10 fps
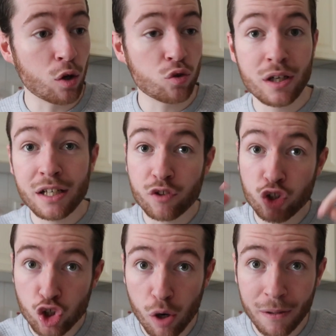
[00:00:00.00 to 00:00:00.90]
So I'll leave the
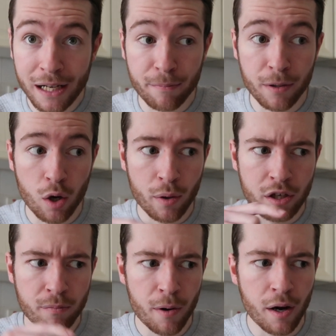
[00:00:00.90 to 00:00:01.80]
shop link below where you
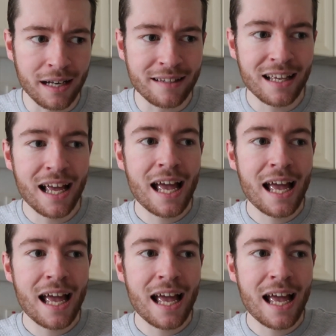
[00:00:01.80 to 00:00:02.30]
can buy these,